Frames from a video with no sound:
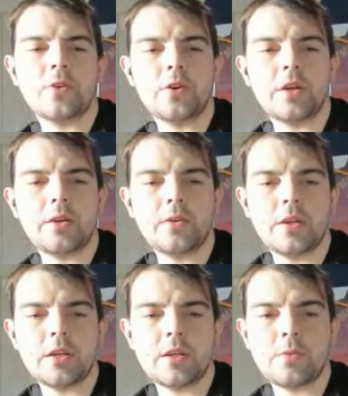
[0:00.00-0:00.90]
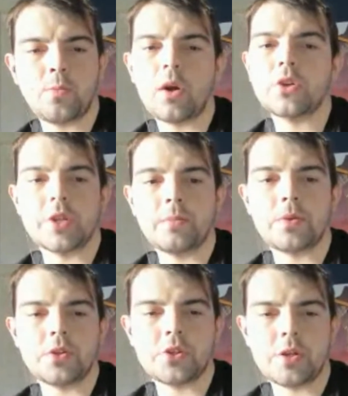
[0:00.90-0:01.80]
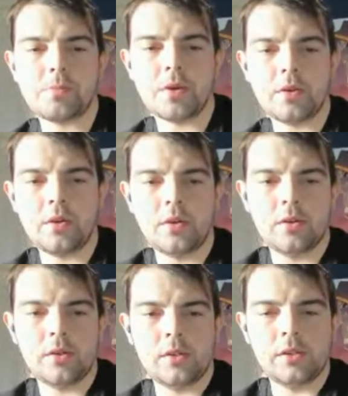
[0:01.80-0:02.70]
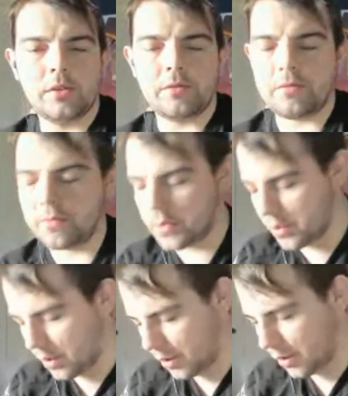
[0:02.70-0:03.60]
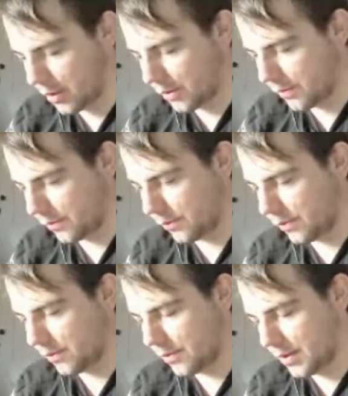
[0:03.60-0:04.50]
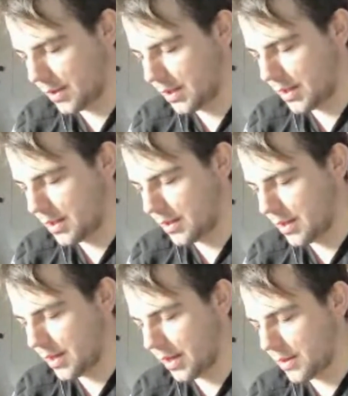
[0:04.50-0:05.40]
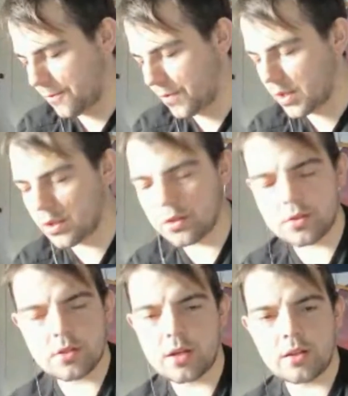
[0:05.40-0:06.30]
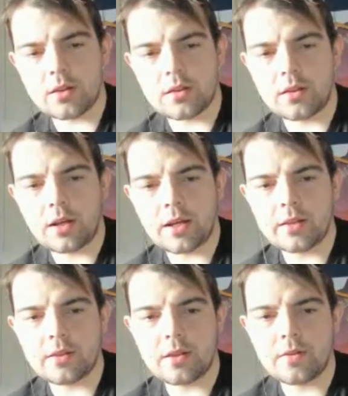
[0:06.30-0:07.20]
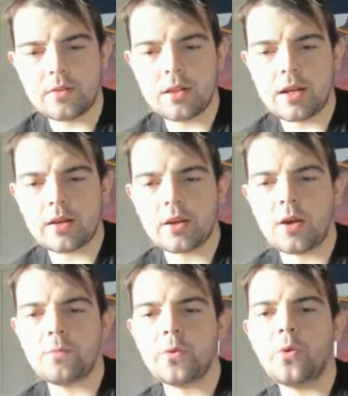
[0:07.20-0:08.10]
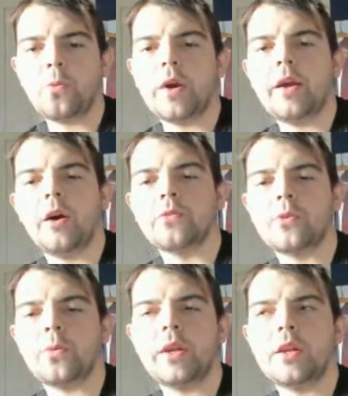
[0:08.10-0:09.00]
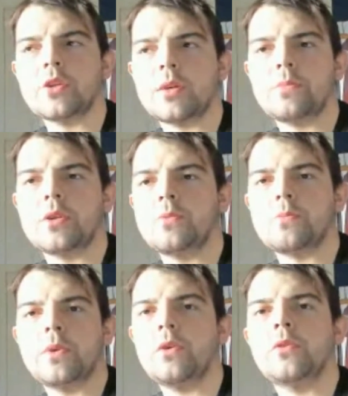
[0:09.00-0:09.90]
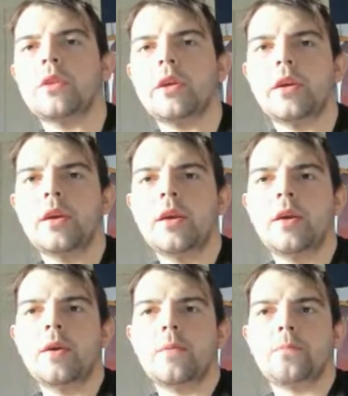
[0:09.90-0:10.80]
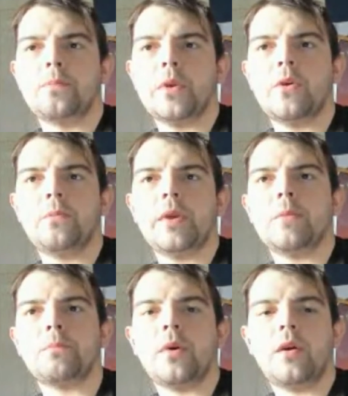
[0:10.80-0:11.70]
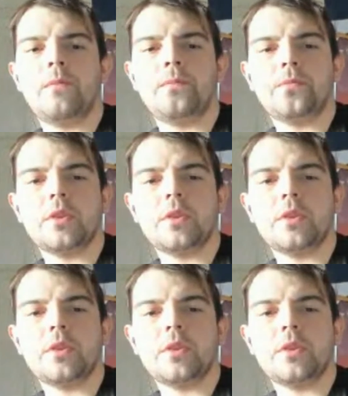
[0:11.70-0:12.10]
first one championship. So yeah, the things that that come your way after winning a championship is beyond me. But